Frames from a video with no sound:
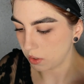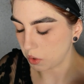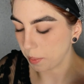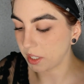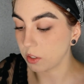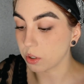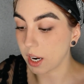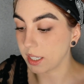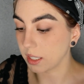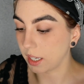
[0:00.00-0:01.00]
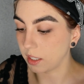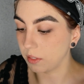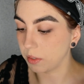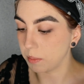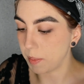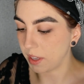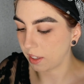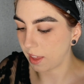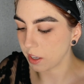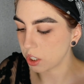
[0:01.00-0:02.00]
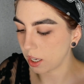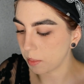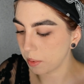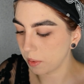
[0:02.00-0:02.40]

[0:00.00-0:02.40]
So I'm gonna try to kind of mimic that shape.